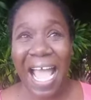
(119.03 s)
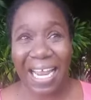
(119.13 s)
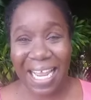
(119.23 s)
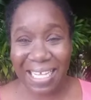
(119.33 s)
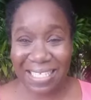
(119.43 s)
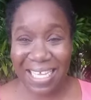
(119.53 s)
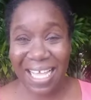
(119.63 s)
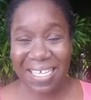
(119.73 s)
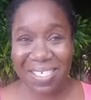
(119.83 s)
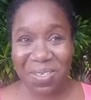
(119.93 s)
and that
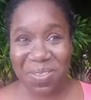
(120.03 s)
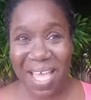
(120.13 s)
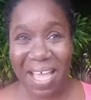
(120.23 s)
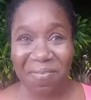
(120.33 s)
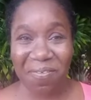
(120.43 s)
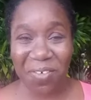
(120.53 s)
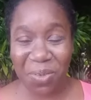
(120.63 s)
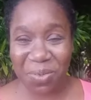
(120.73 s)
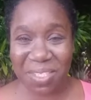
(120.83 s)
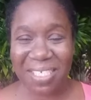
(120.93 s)
tells you that
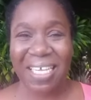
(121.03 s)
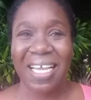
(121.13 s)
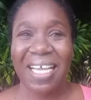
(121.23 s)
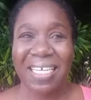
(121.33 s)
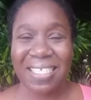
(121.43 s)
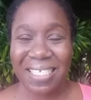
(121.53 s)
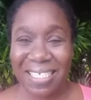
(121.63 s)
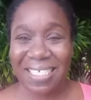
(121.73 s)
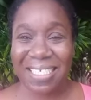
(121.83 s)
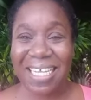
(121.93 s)
fruit
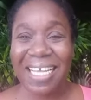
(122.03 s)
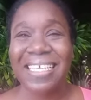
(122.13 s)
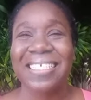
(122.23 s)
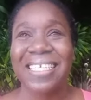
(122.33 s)
season is